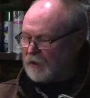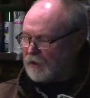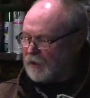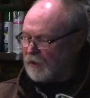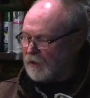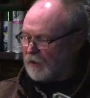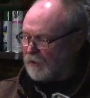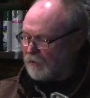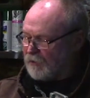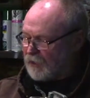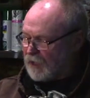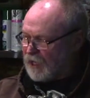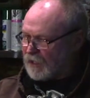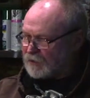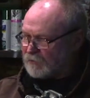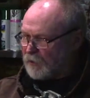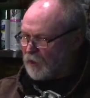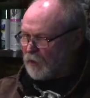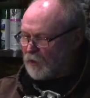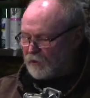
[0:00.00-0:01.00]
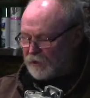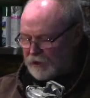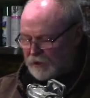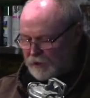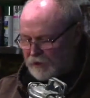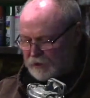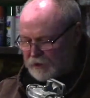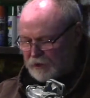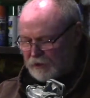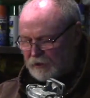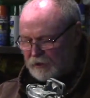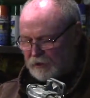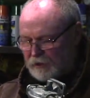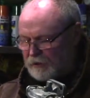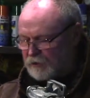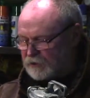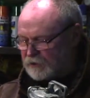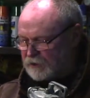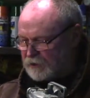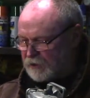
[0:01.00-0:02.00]
glass bowl here and then a
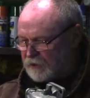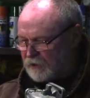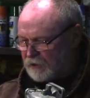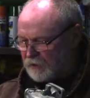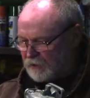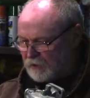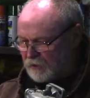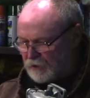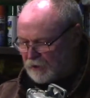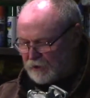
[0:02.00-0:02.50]
little steel